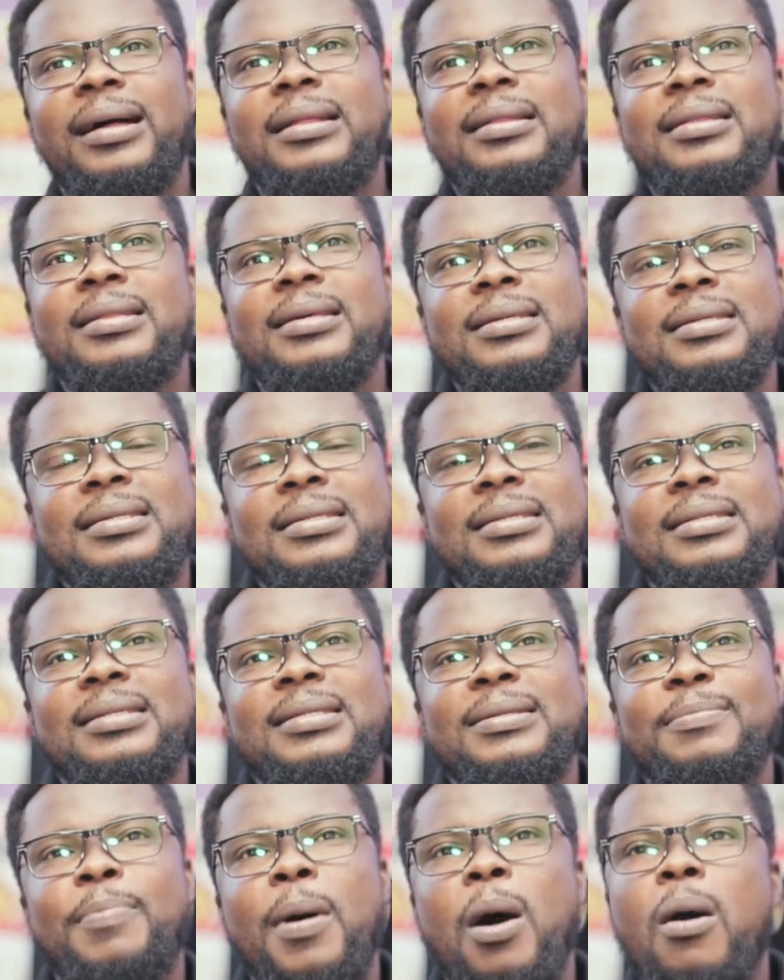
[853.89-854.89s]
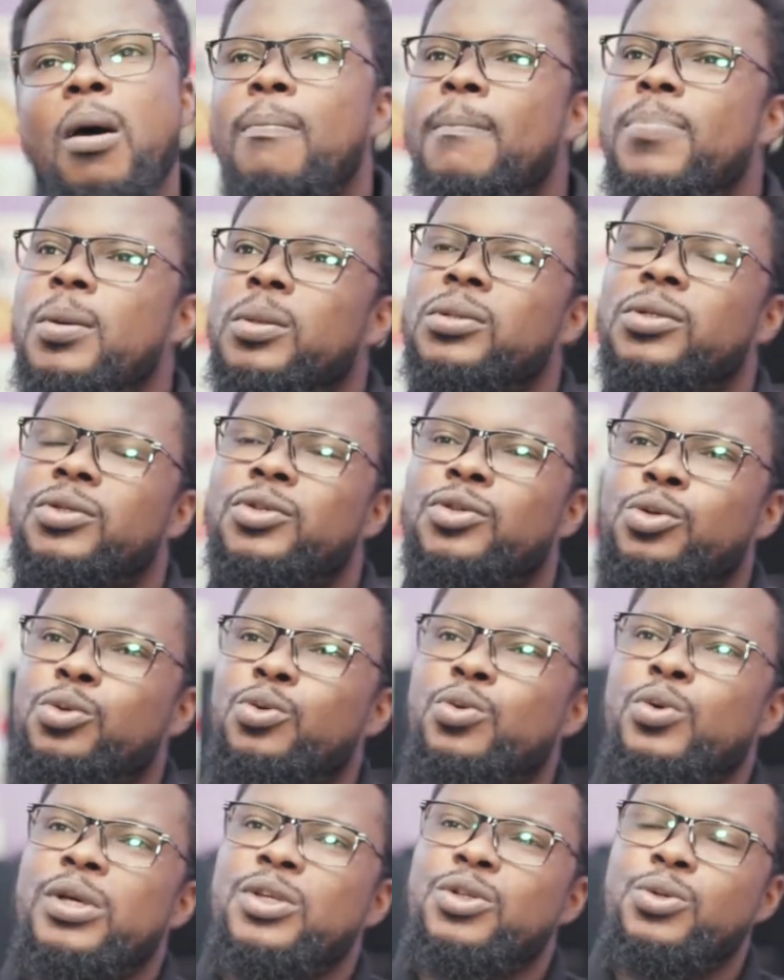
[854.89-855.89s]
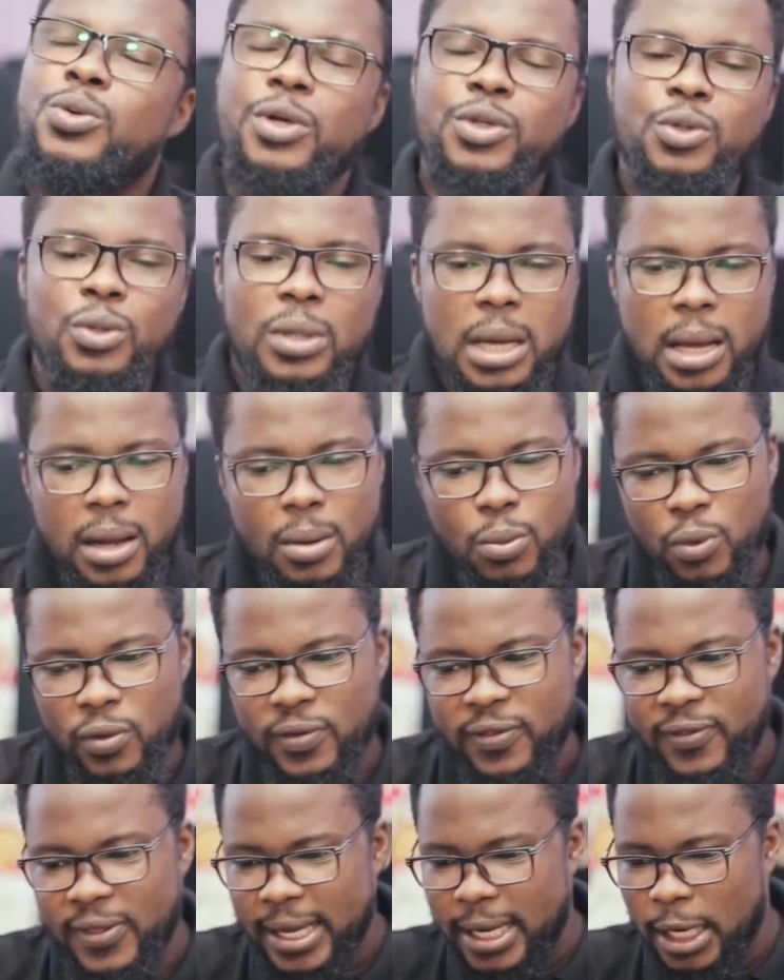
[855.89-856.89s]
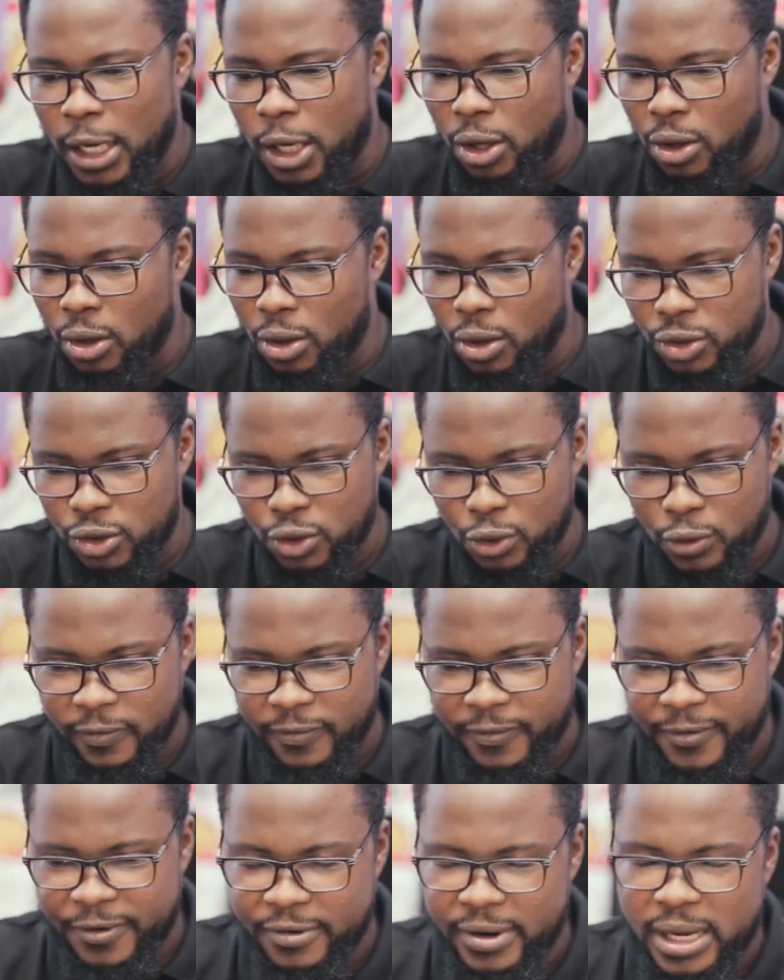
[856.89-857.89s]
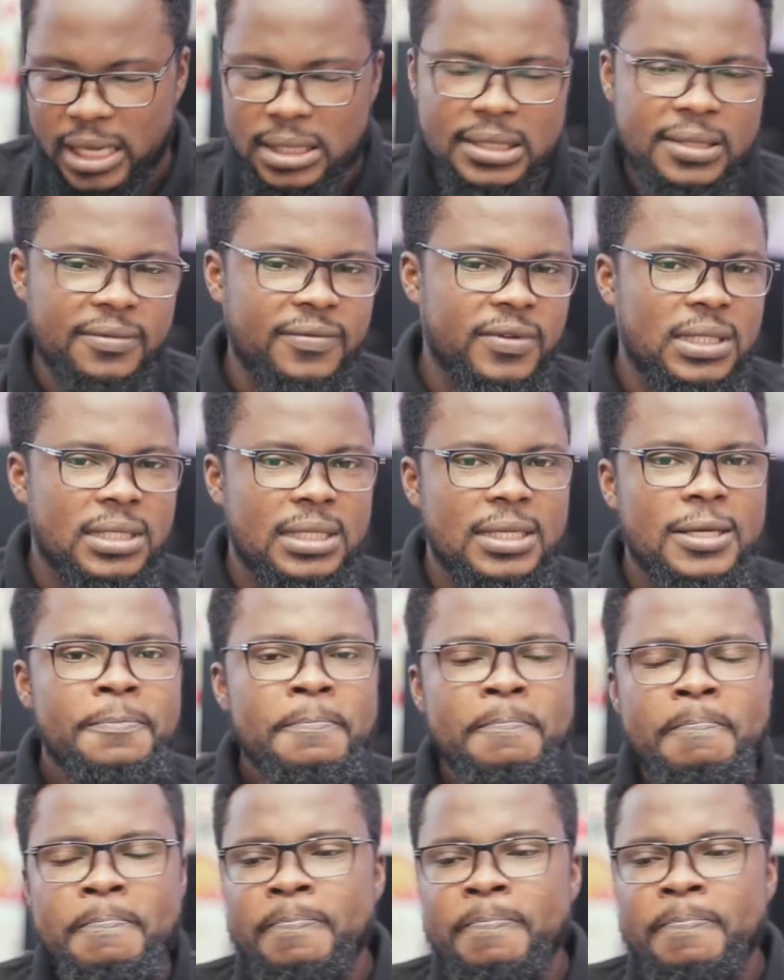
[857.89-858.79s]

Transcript: this PowerBook 2 is going to come with a lot of creativity,